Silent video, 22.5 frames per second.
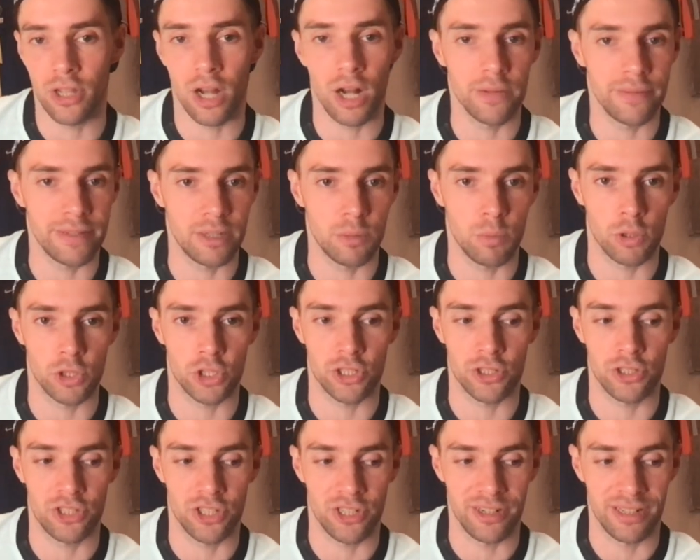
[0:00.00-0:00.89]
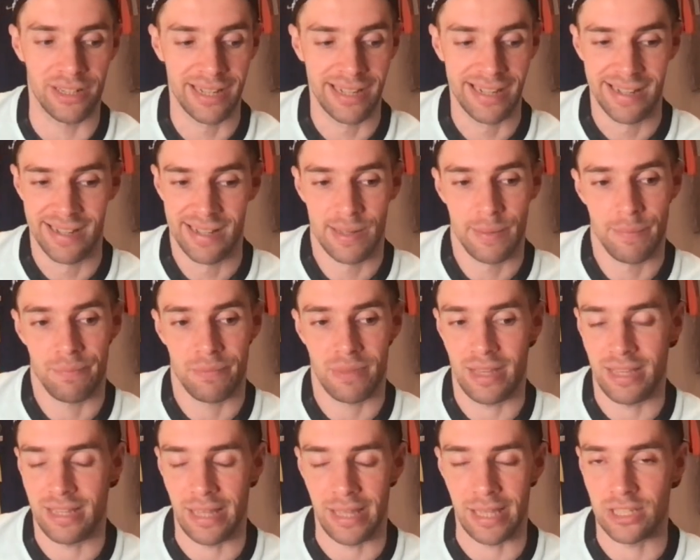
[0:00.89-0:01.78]
David Washington
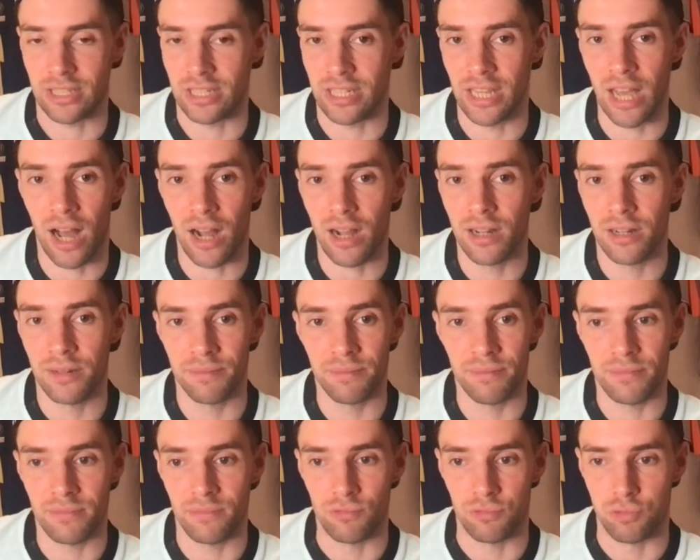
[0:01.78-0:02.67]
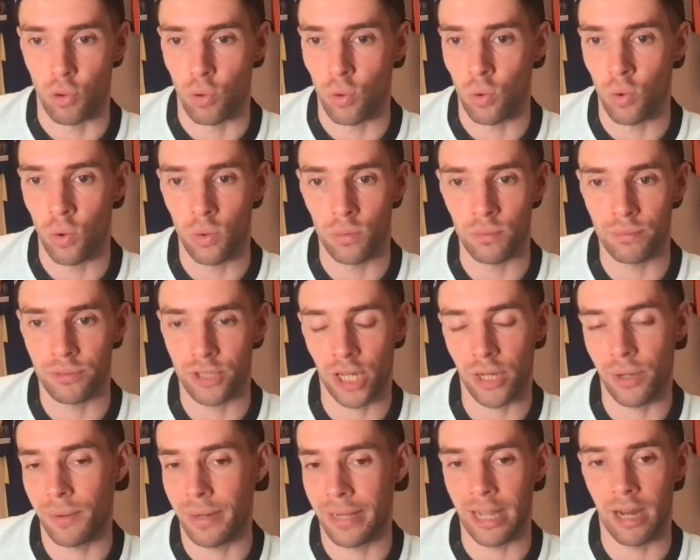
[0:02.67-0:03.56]
is young, raw,
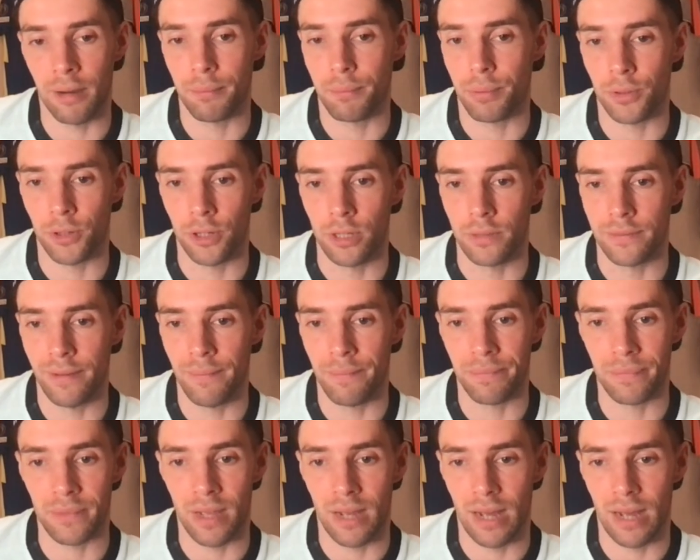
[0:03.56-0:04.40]
totally unproven.